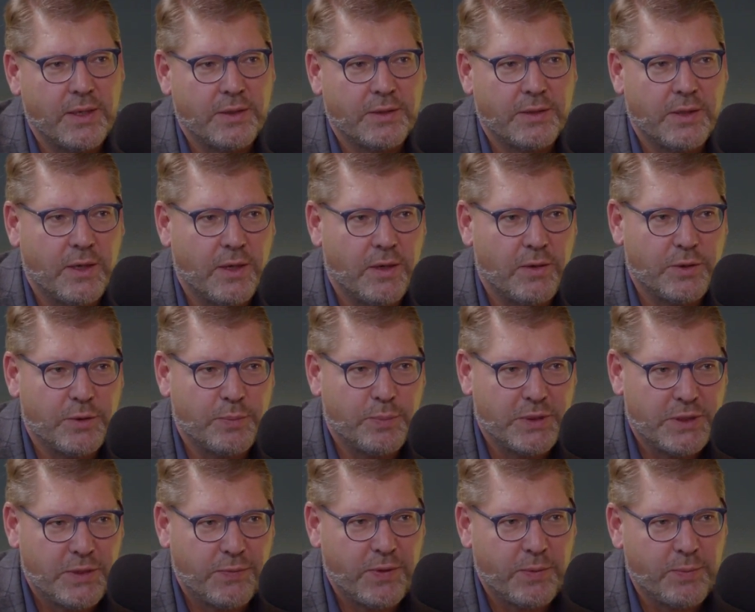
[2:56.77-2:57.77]
So
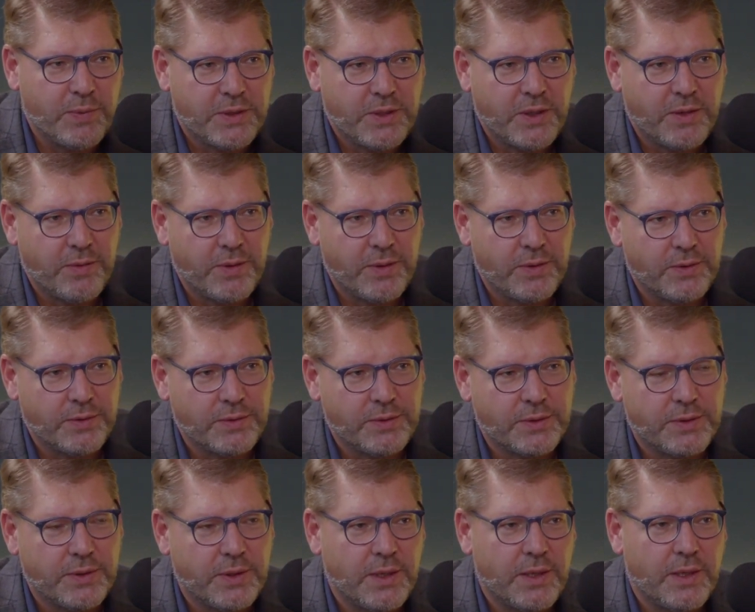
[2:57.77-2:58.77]
specific
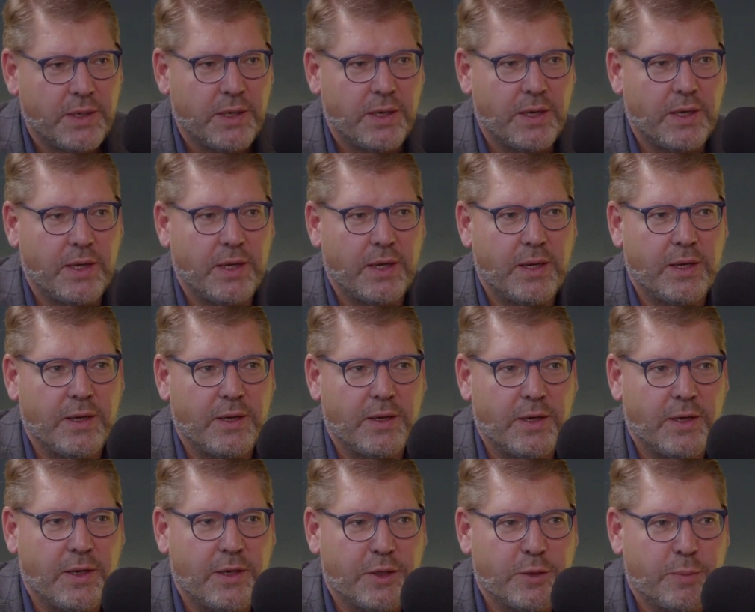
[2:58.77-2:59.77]
materials,
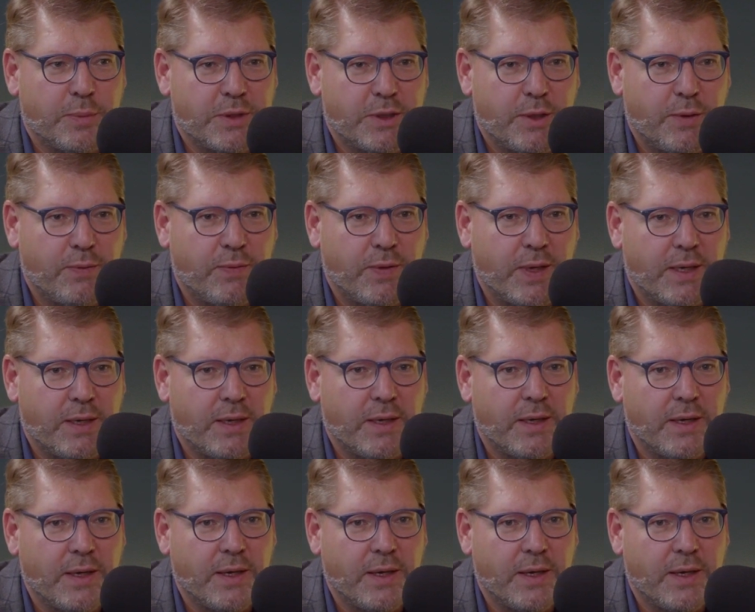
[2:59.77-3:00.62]
specific